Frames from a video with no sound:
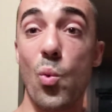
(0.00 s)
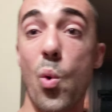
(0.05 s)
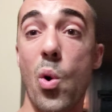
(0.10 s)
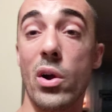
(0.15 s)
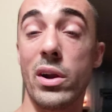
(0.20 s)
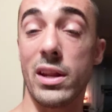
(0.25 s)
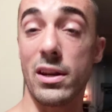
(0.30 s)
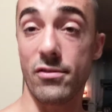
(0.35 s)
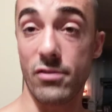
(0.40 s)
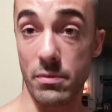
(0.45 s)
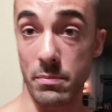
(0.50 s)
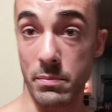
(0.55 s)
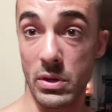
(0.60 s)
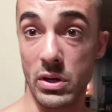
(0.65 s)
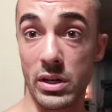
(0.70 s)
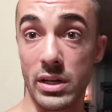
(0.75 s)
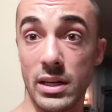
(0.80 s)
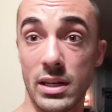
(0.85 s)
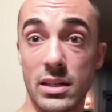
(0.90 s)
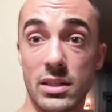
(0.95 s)
1 out of a
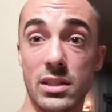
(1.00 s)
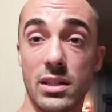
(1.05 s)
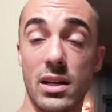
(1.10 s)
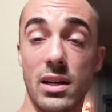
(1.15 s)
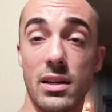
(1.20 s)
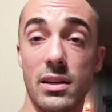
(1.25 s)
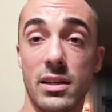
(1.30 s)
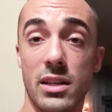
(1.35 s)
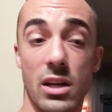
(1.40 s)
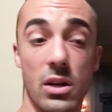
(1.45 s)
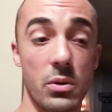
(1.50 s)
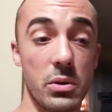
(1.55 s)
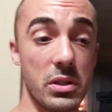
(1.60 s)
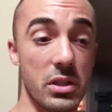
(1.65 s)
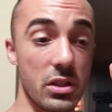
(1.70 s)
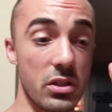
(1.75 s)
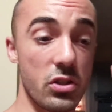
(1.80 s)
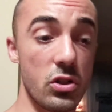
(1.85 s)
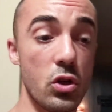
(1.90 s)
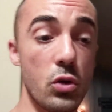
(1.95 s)
million. It's
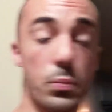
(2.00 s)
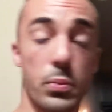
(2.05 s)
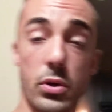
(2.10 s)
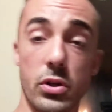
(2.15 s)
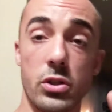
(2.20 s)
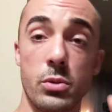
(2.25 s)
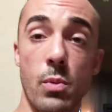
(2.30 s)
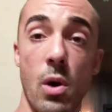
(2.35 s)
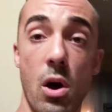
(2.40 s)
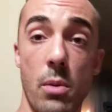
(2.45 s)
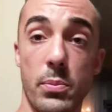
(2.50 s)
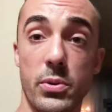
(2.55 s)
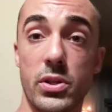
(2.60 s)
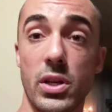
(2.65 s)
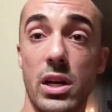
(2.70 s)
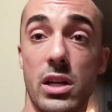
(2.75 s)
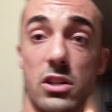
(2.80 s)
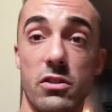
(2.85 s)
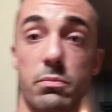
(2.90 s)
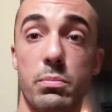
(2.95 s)
it's a super small
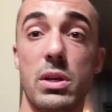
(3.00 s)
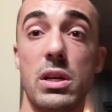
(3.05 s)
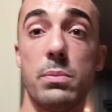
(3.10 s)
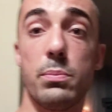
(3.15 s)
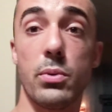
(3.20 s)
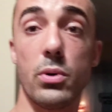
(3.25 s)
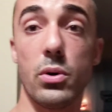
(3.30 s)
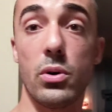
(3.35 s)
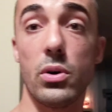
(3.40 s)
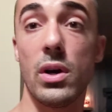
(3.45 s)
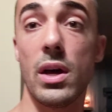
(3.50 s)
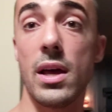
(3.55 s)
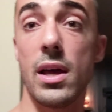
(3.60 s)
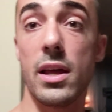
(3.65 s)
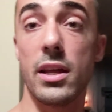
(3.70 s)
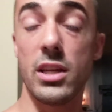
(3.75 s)
percentage of people.